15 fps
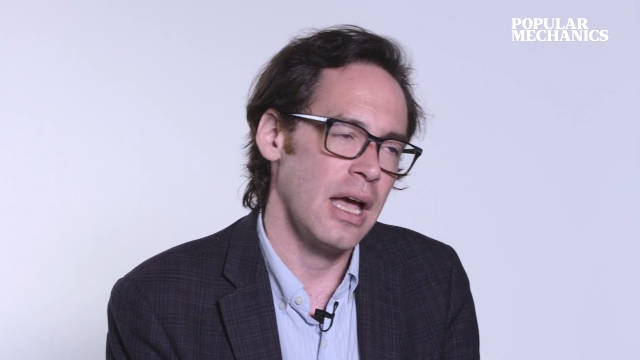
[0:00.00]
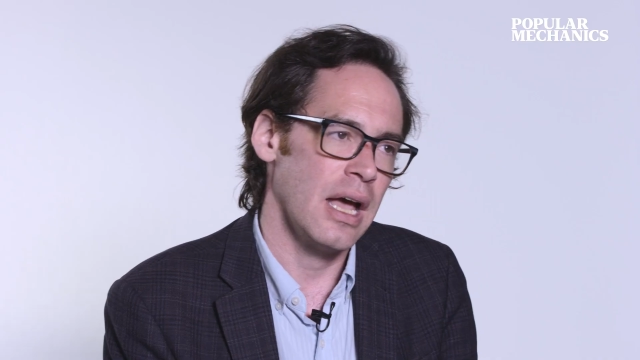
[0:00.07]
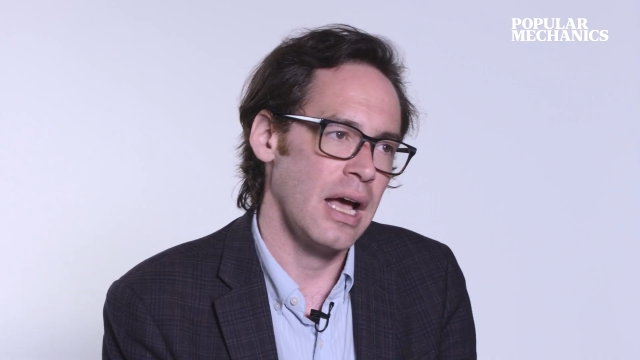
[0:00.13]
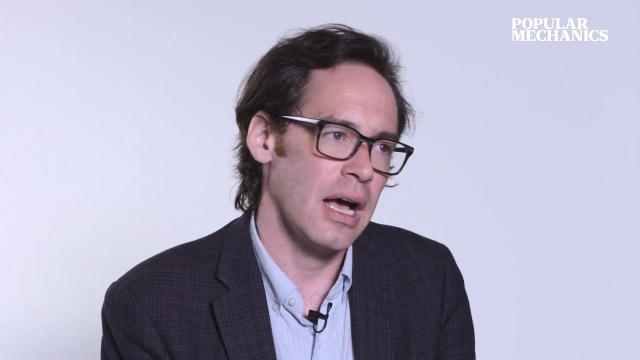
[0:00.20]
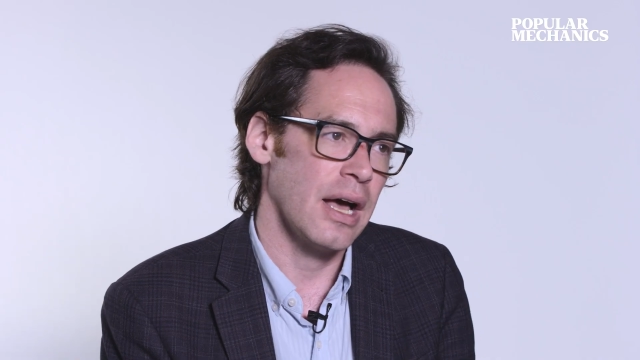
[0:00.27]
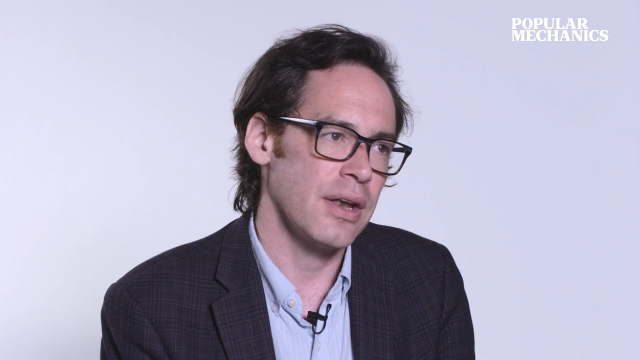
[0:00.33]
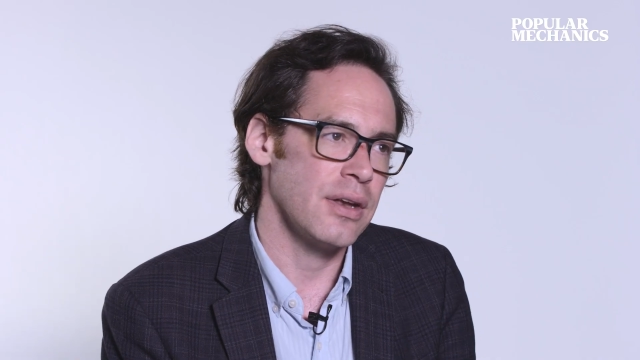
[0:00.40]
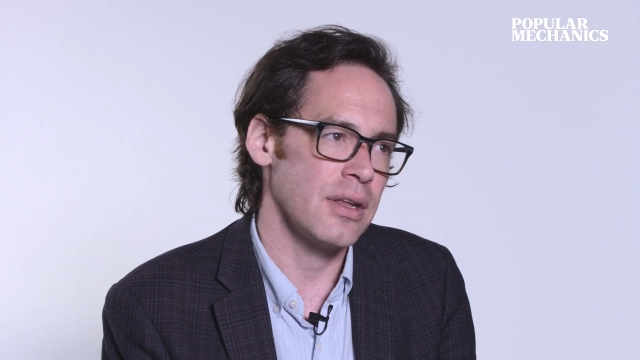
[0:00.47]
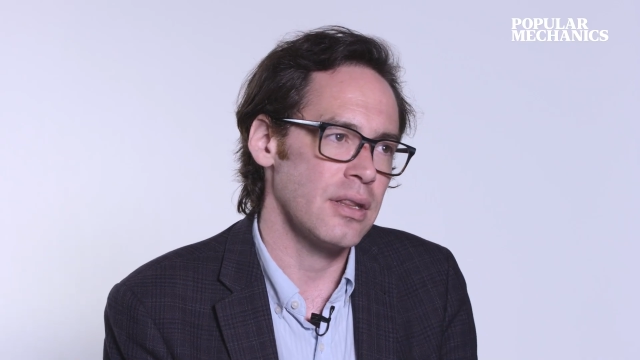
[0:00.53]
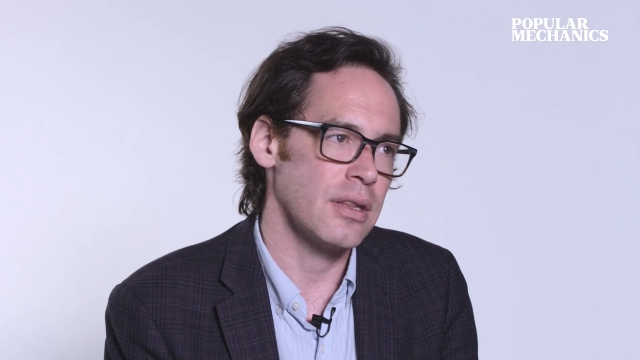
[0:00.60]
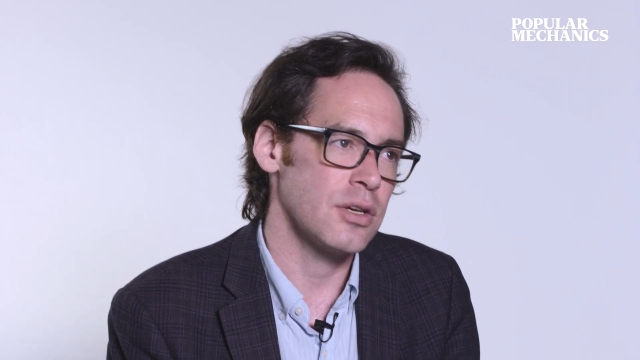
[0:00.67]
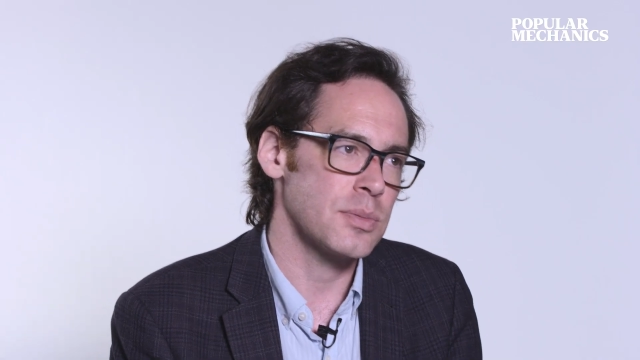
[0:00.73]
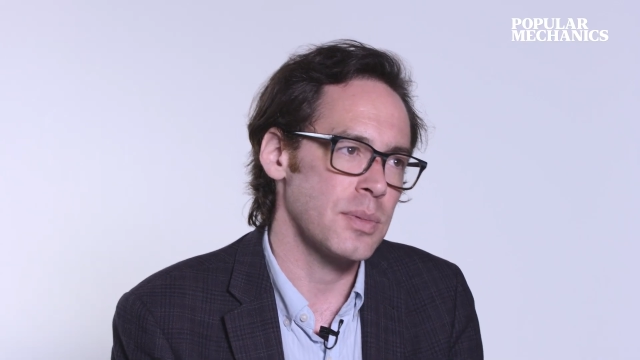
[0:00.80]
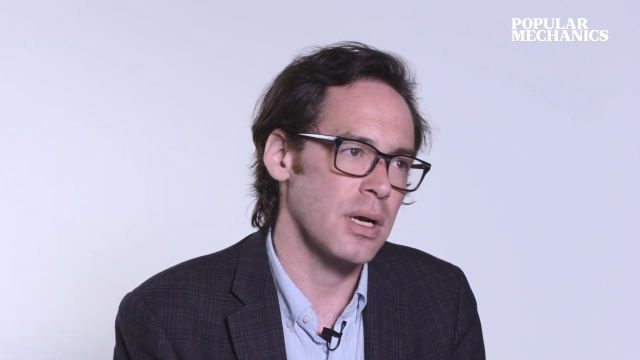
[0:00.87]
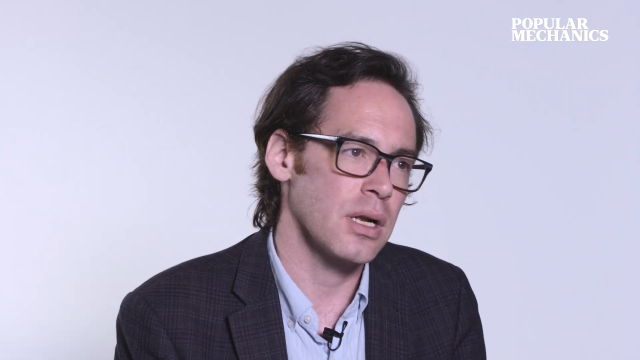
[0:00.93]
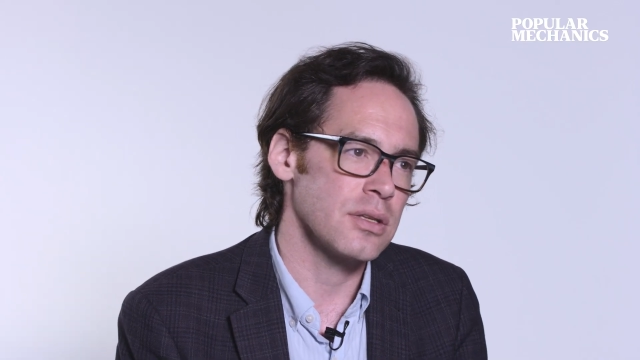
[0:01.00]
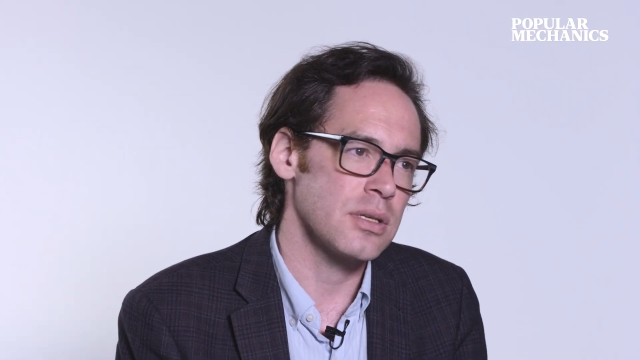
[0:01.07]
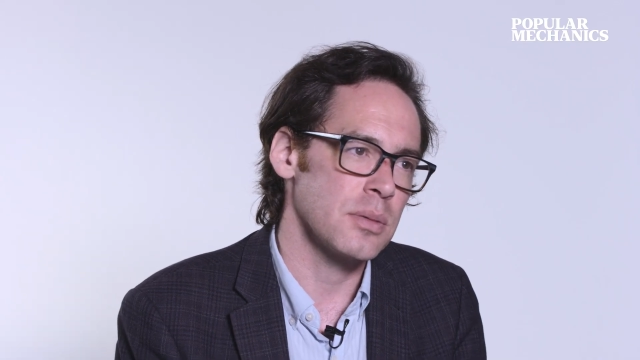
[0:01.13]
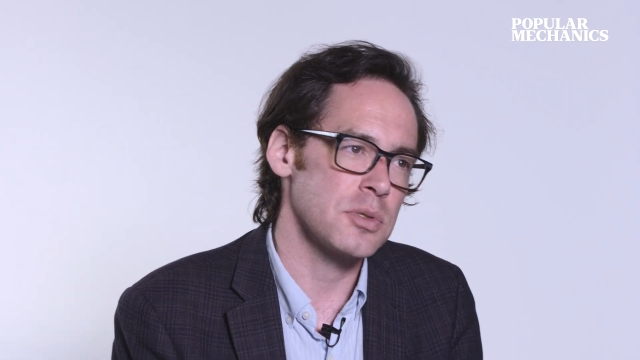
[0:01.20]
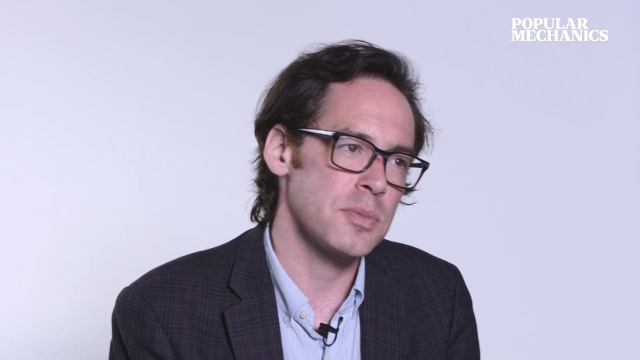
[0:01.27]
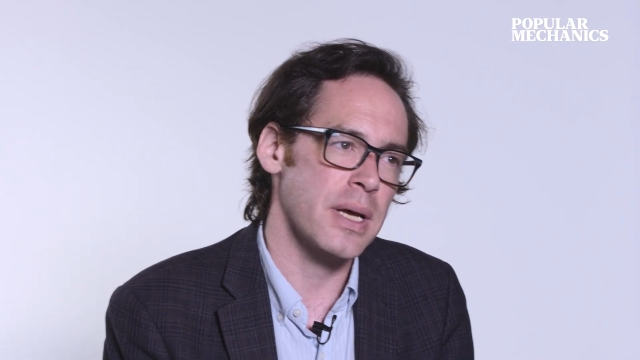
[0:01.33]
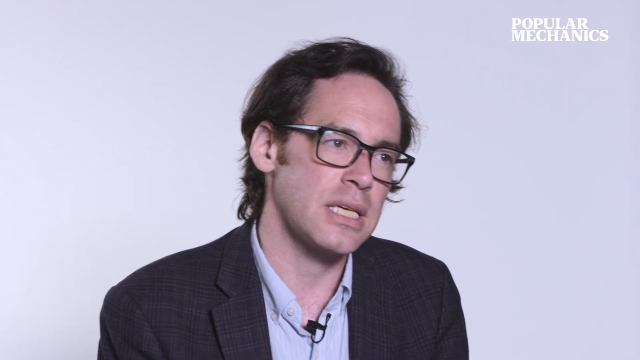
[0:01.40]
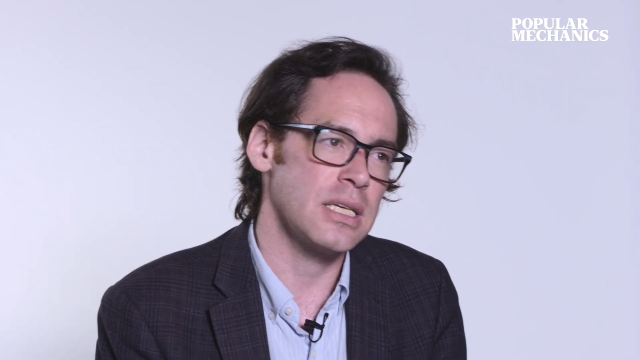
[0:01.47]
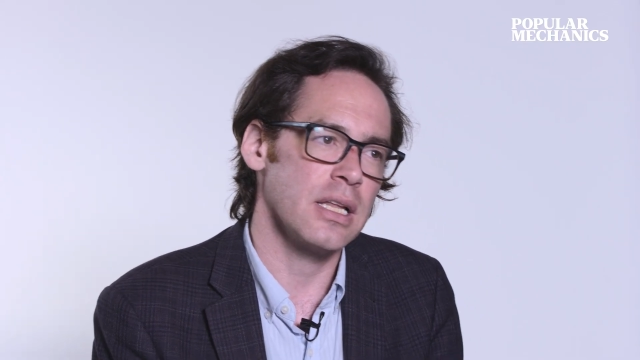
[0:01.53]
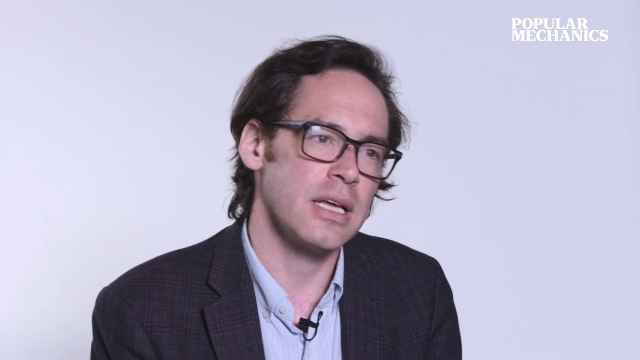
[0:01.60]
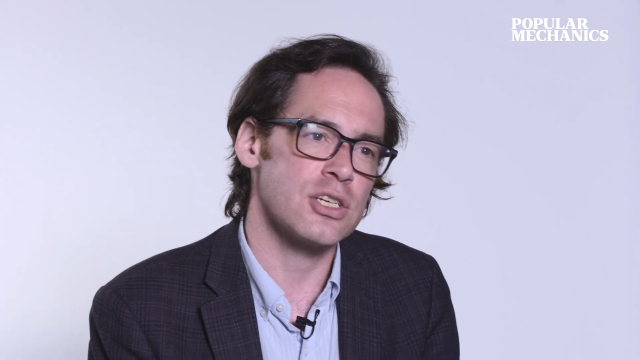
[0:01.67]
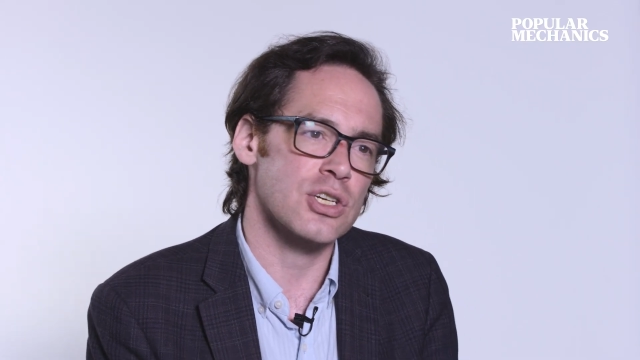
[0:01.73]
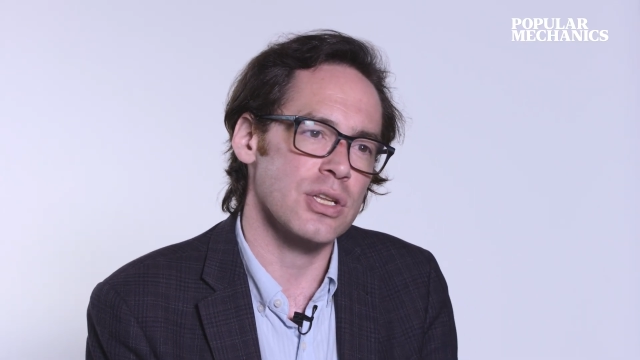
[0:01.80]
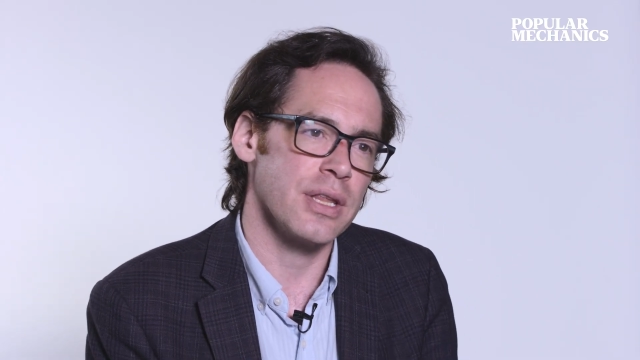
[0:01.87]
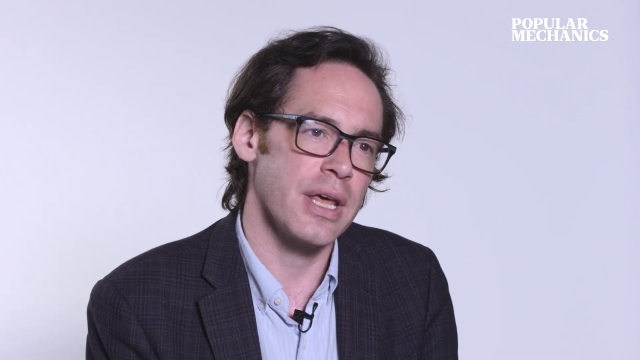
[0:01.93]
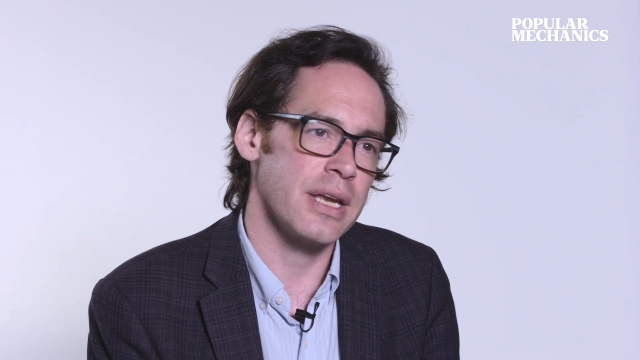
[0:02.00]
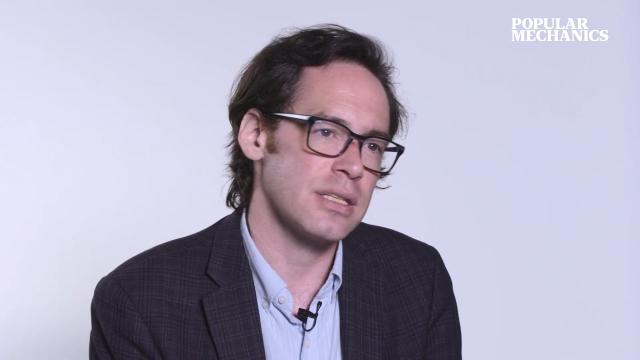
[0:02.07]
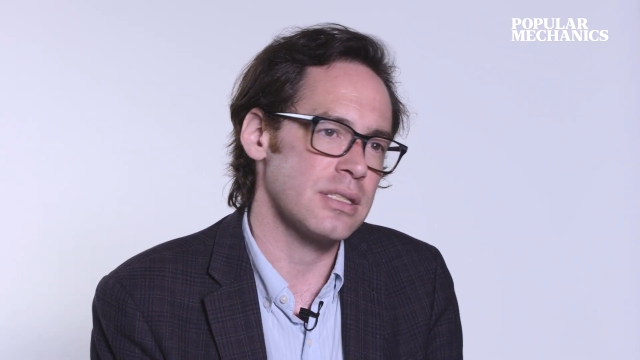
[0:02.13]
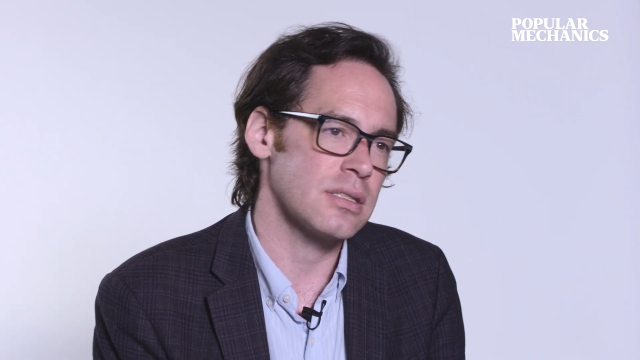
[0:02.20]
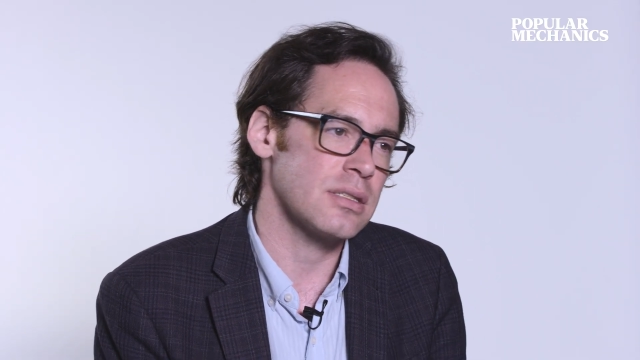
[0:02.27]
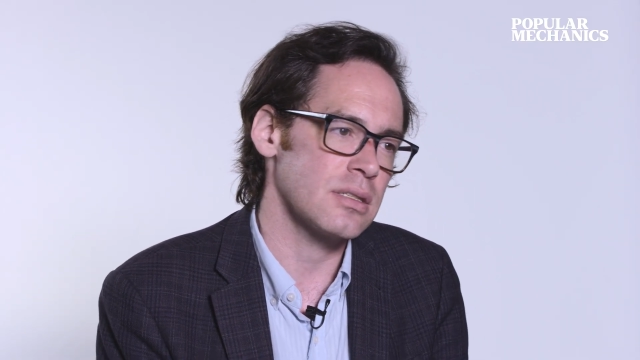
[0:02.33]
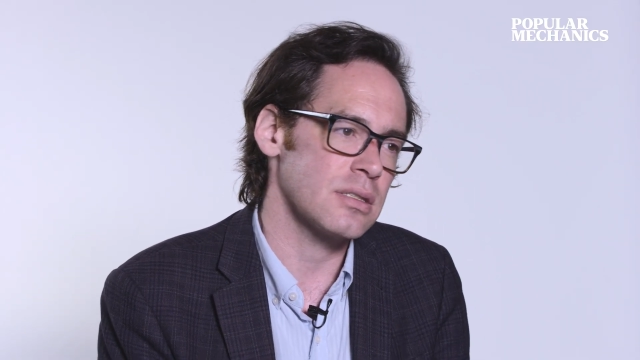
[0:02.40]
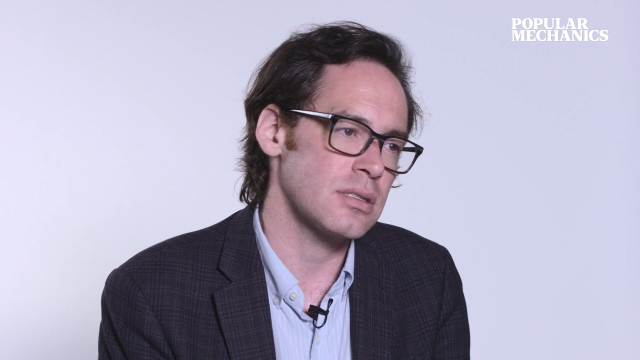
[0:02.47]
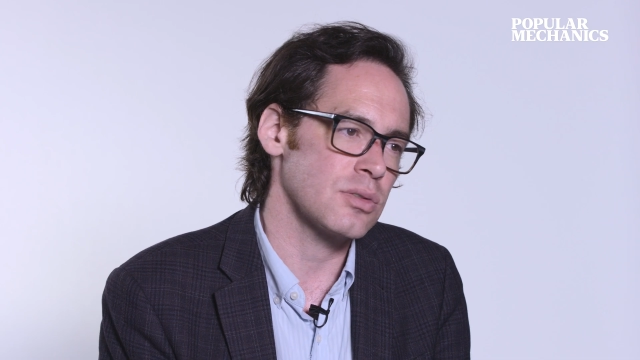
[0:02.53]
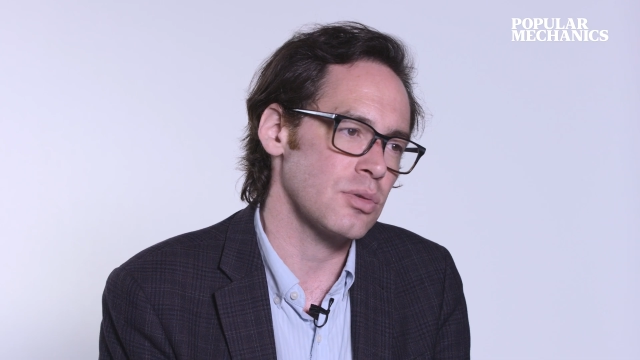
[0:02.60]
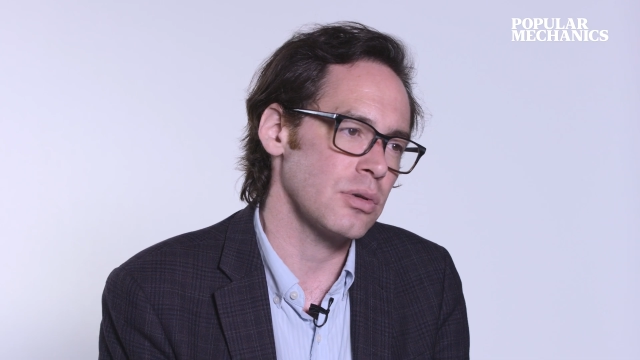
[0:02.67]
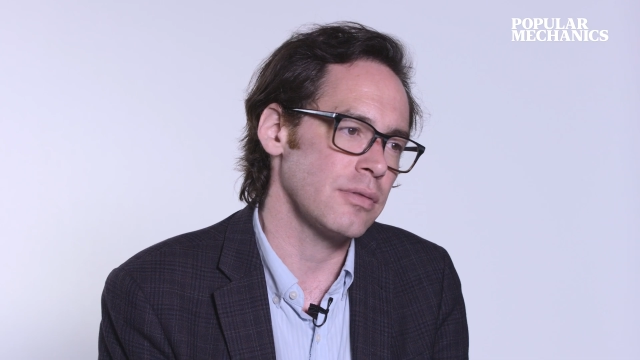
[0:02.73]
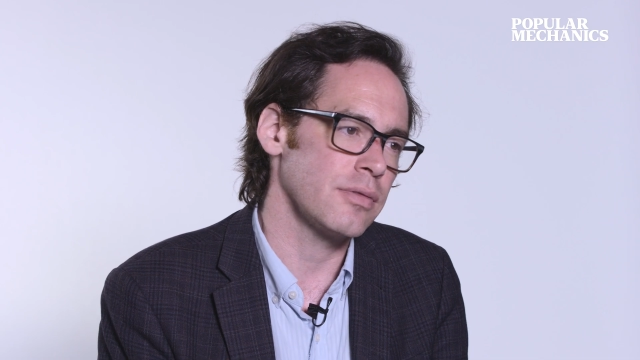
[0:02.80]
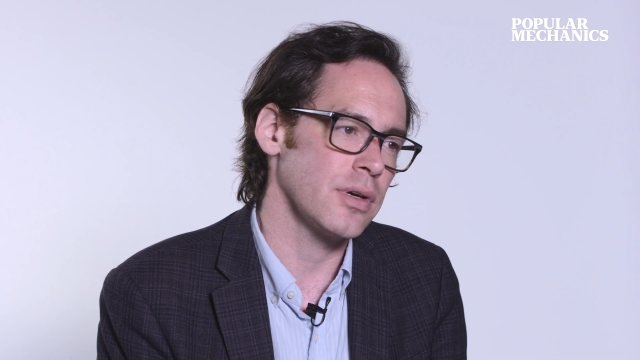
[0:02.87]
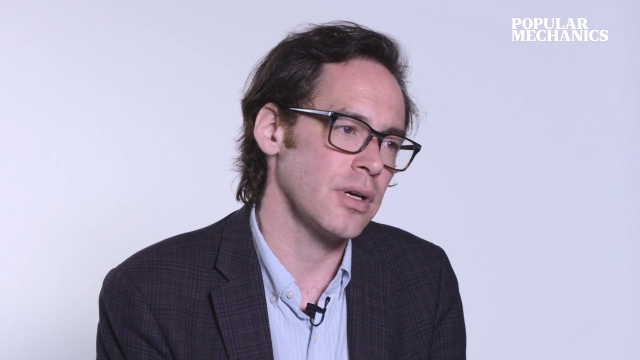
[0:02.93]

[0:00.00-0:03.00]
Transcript: and there's been some speculation that it's sort of